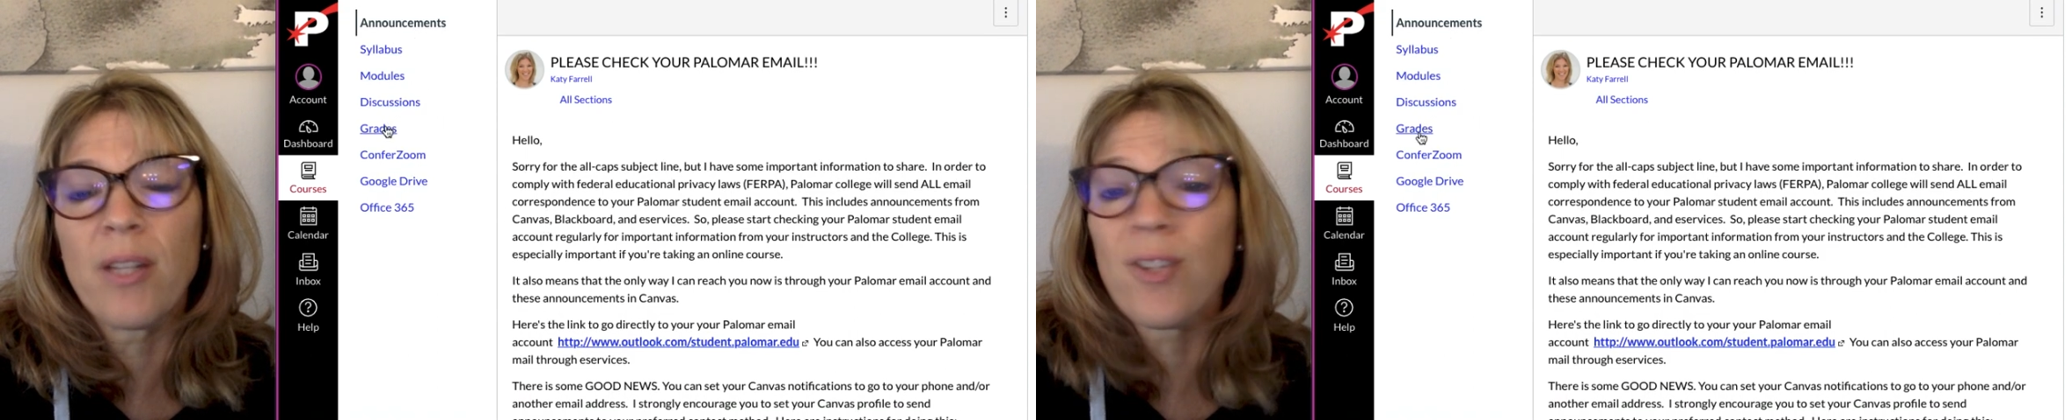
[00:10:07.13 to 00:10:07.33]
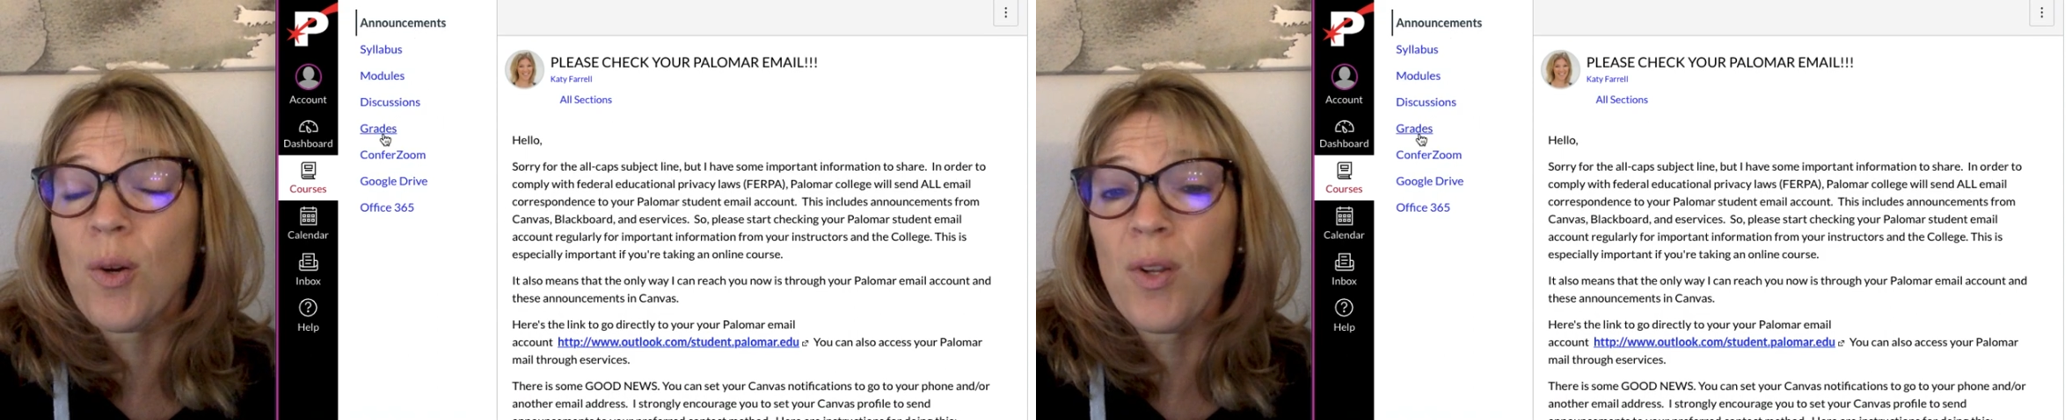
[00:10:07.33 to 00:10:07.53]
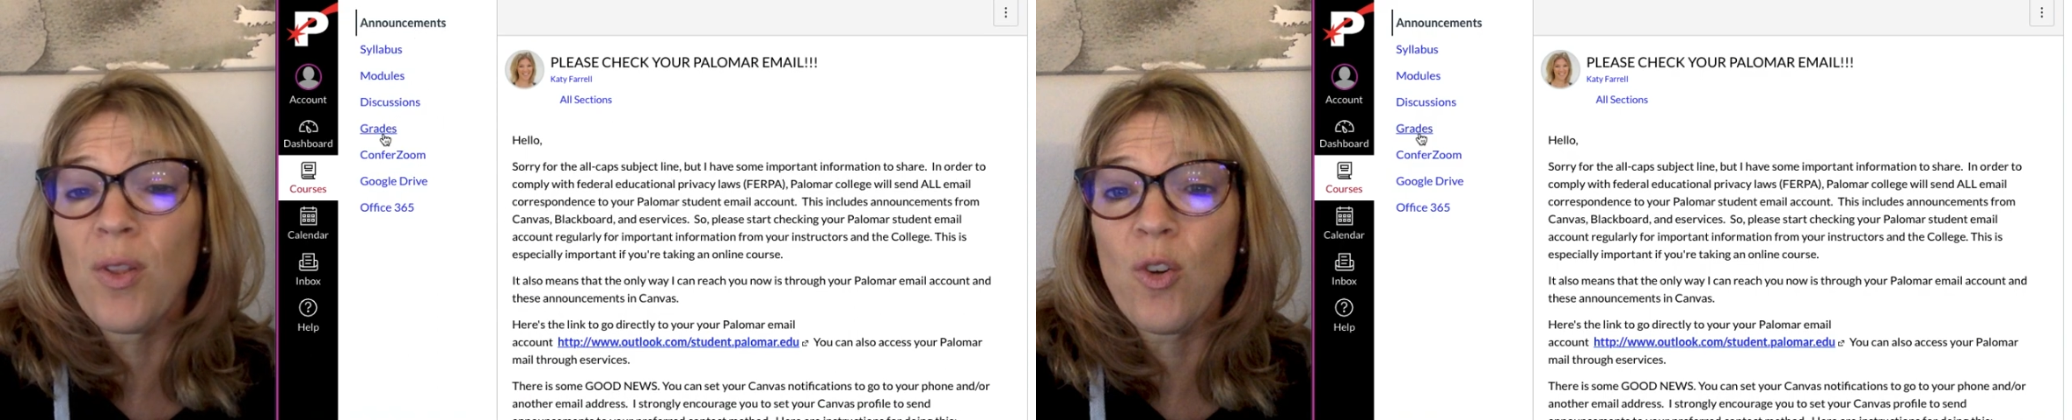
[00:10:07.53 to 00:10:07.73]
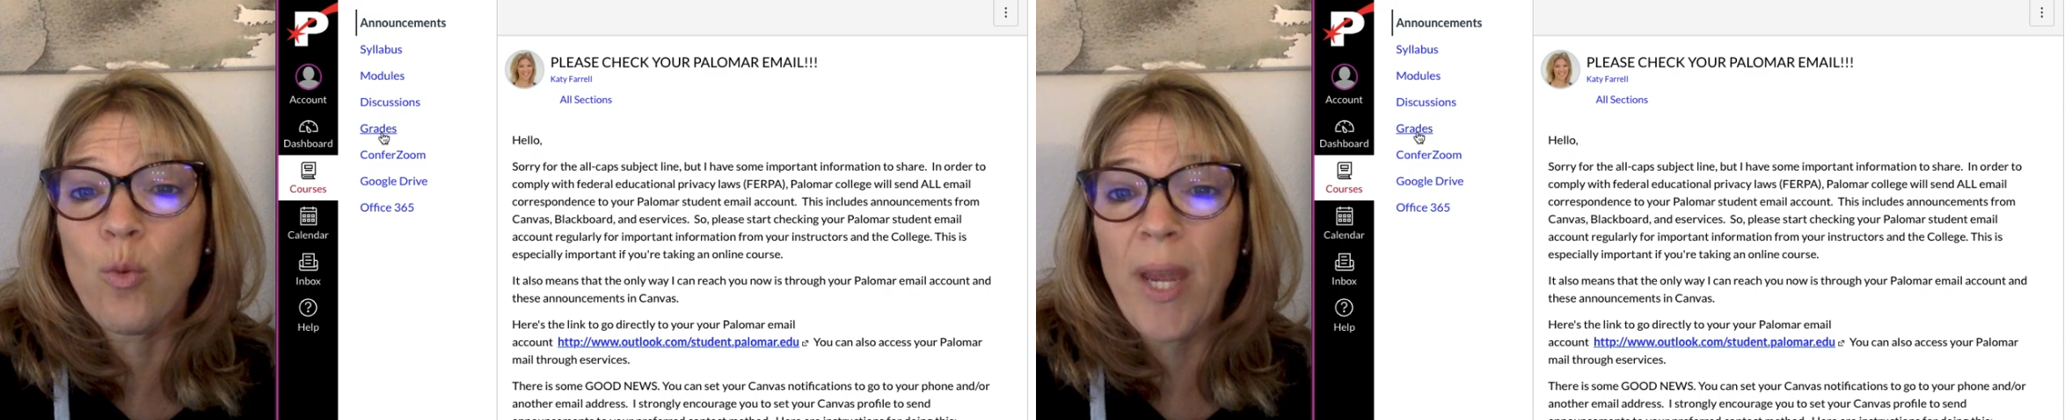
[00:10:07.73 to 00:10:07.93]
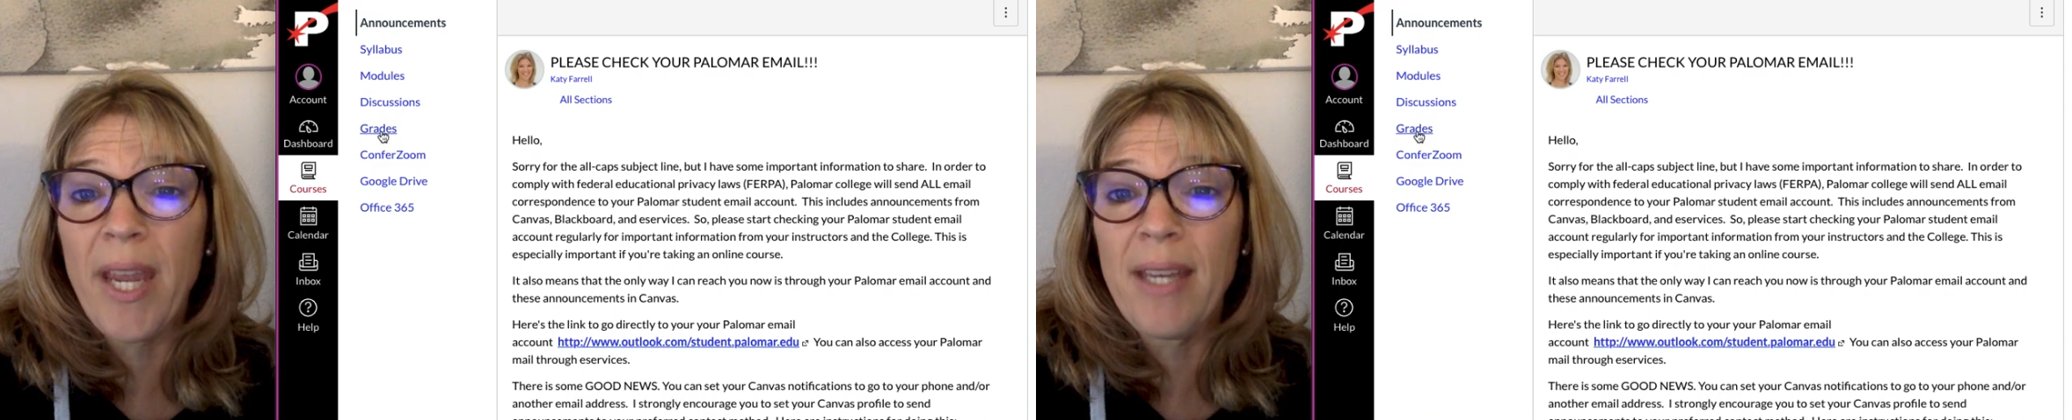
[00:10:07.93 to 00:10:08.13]
Let's go to the
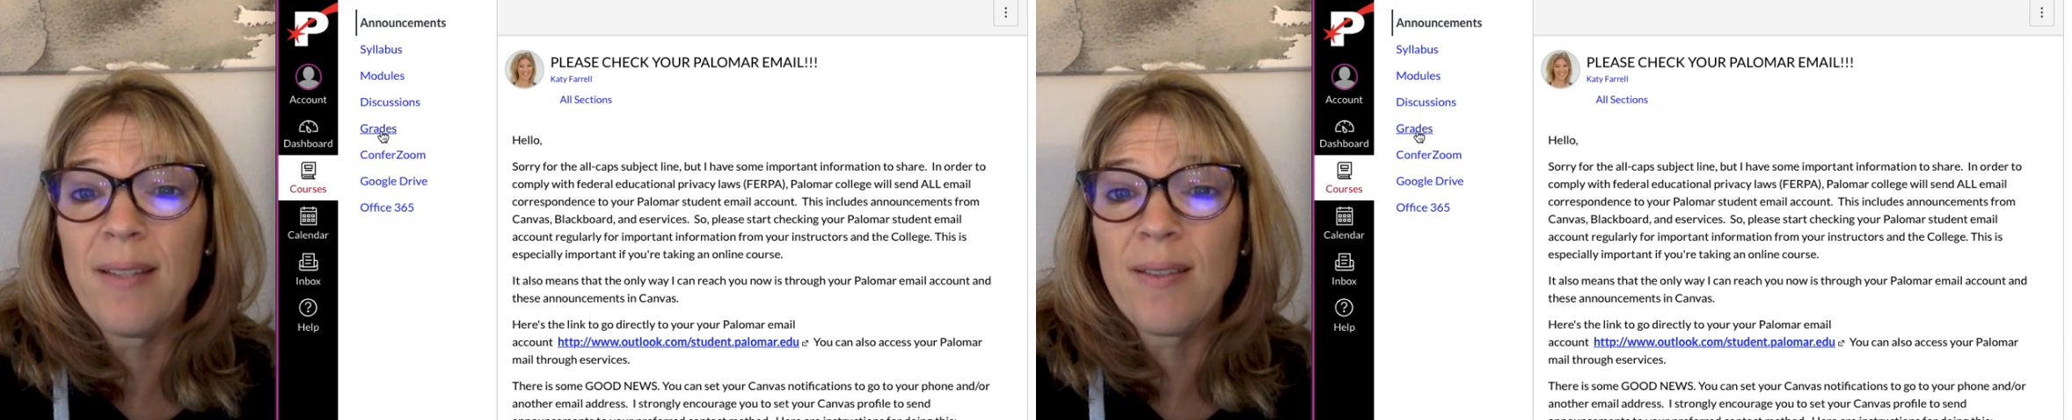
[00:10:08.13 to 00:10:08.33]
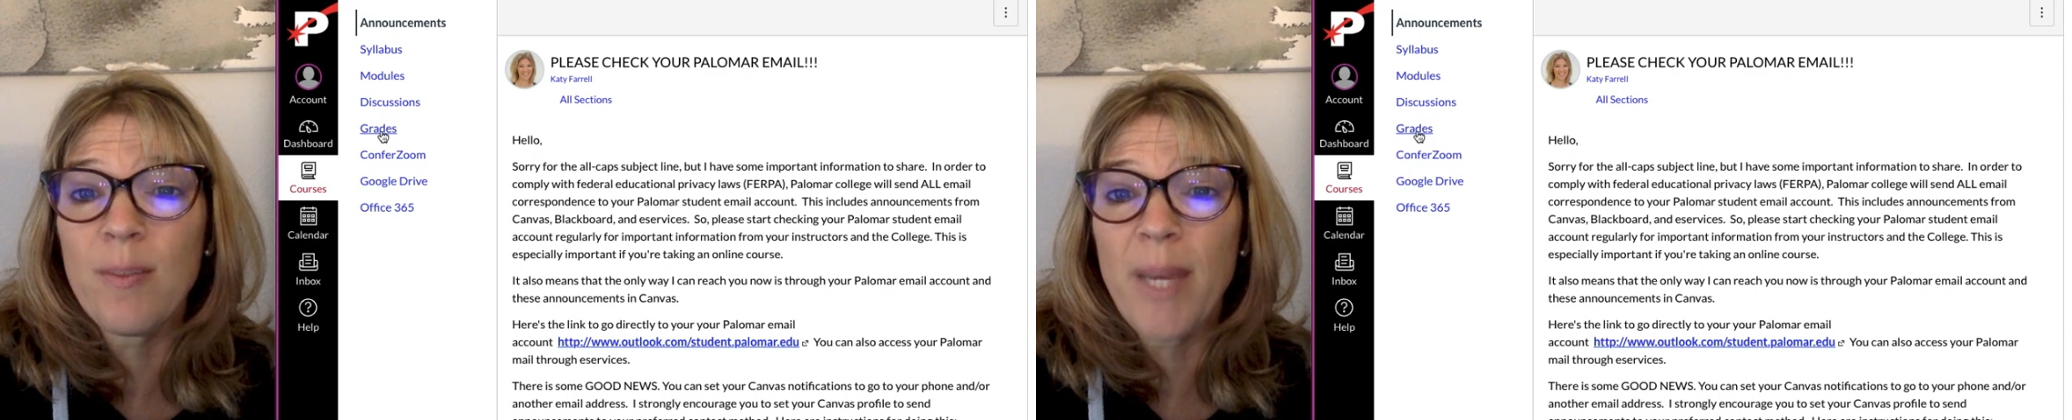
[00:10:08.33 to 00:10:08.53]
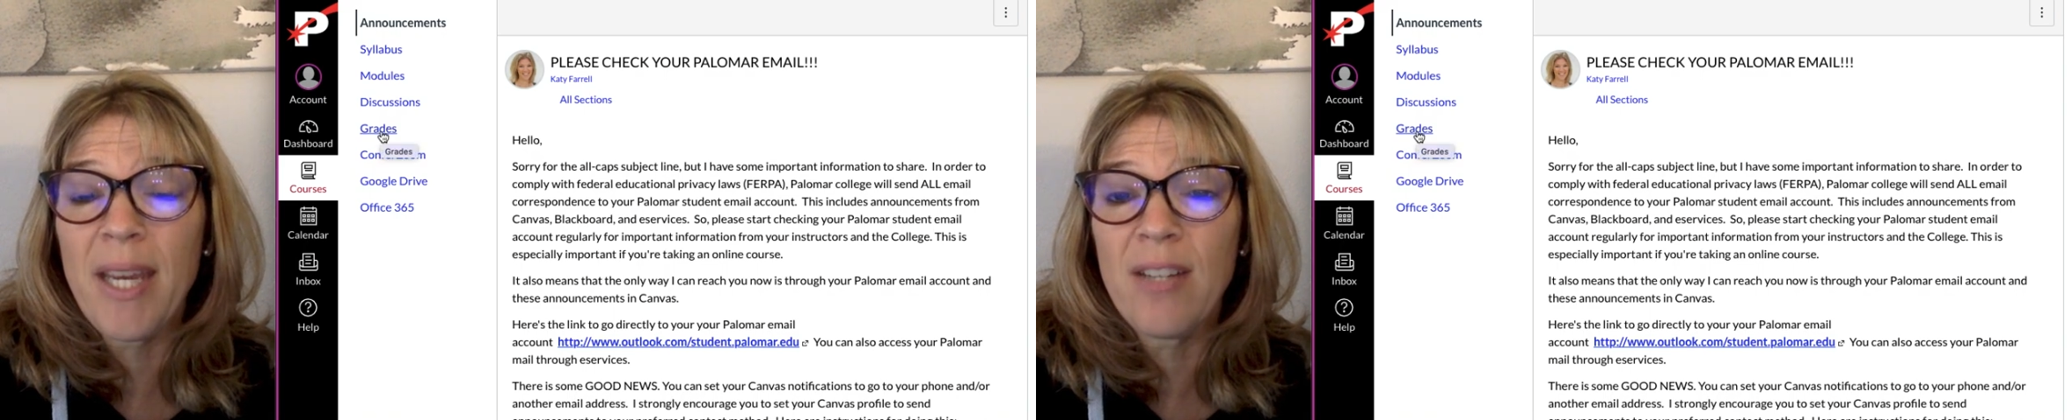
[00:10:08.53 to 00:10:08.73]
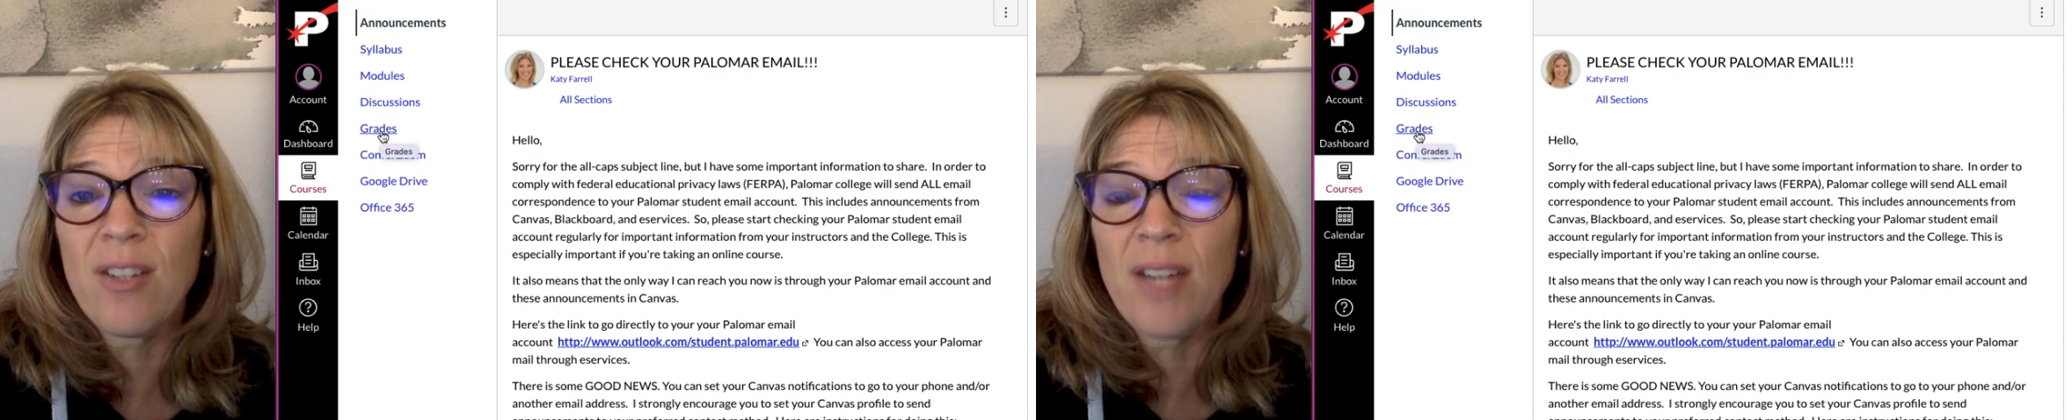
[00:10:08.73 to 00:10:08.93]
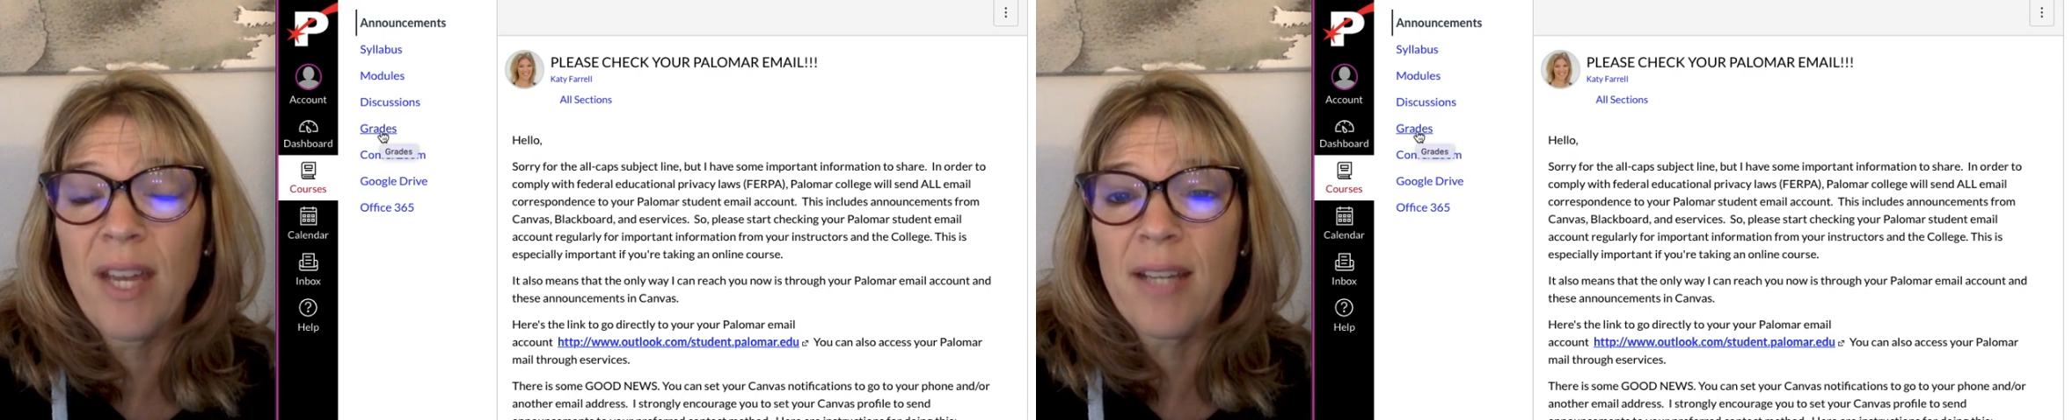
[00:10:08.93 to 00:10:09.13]
grades
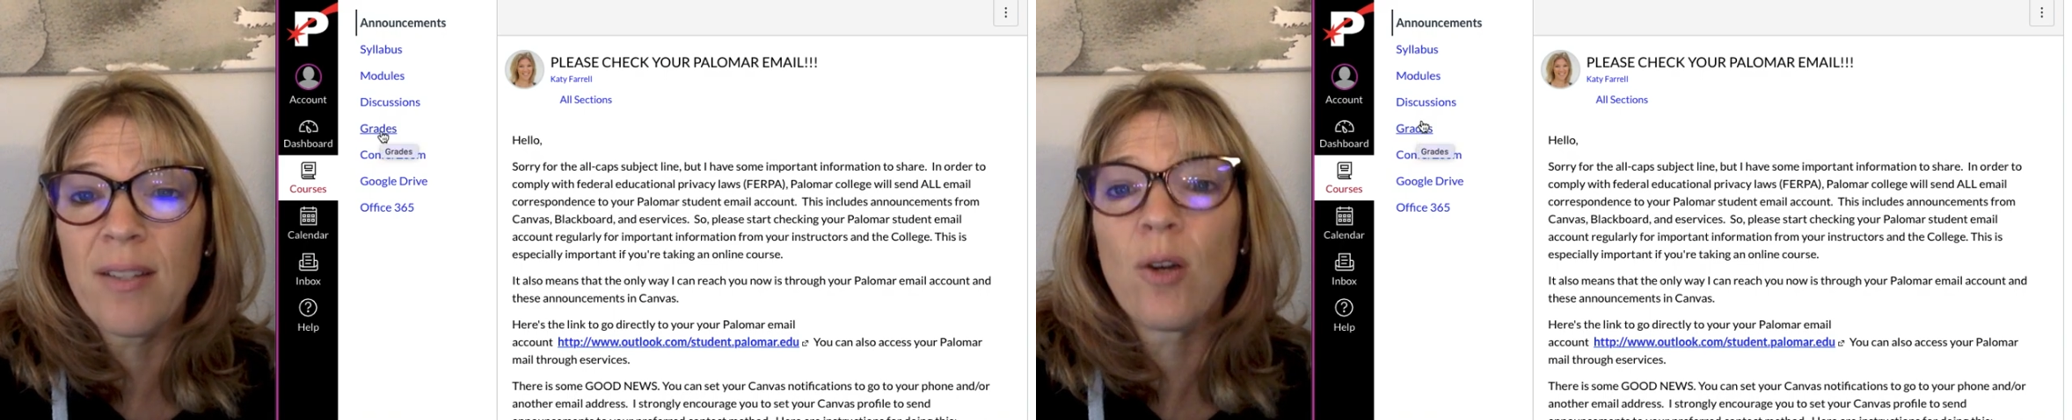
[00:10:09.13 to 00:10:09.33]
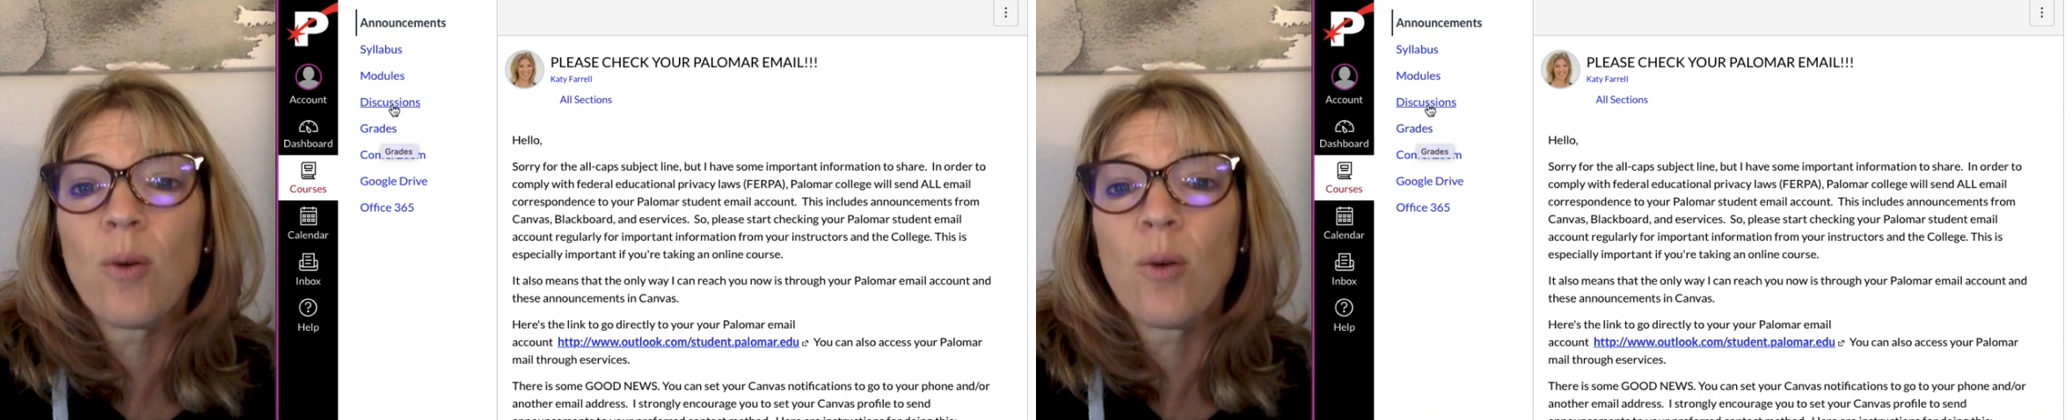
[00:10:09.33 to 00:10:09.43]
page next.